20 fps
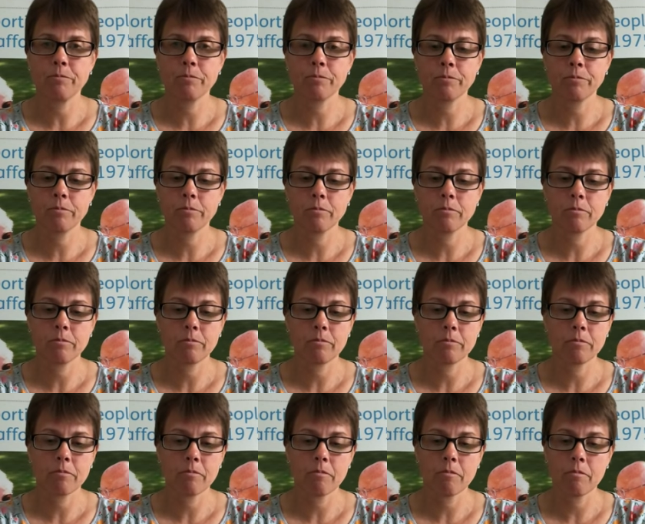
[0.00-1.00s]

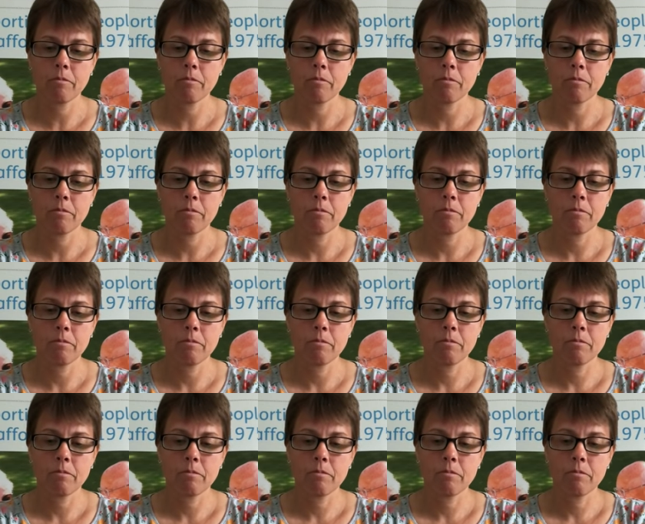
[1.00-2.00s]

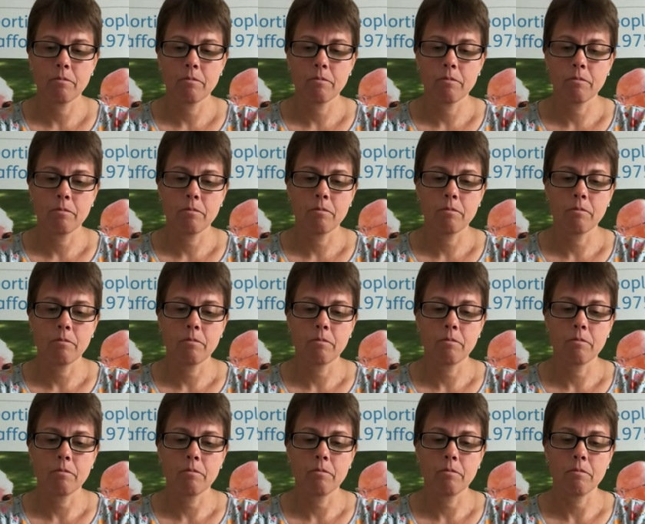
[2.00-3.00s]

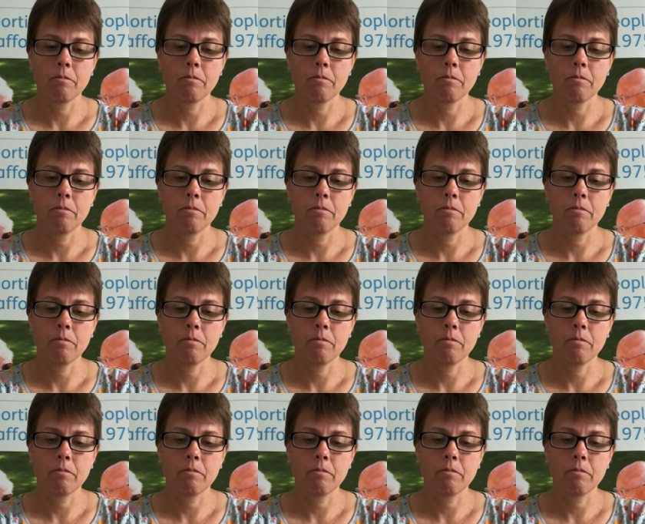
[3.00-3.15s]
No one is speaking in this clip.